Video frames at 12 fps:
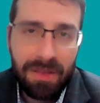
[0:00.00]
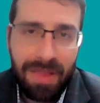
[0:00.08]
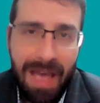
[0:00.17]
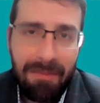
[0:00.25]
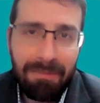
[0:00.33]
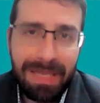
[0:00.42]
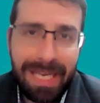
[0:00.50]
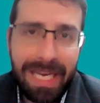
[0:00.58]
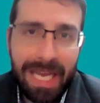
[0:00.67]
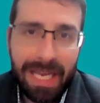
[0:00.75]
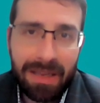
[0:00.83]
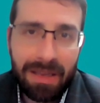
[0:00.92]
That
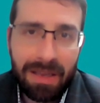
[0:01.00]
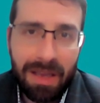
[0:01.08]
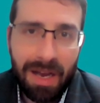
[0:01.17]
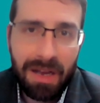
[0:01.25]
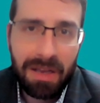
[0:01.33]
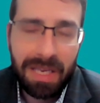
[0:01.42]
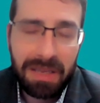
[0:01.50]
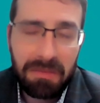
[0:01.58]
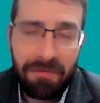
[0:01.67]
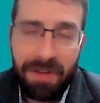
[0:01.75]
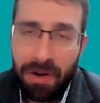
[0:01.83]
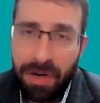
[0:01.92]
bleeding
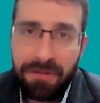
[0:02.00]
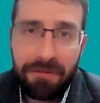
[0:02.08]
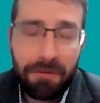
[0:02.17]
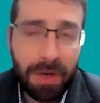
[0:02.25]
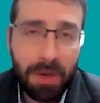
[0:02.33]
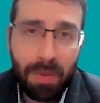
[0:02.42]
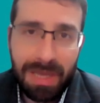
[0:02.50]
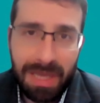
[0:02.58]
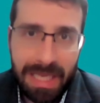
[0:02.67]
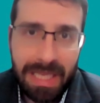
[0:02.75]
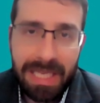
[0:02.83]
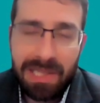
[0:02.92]
very
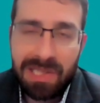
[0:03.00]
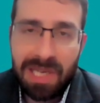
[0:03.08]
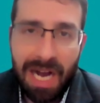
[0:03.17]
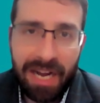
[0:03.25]
frequently leads to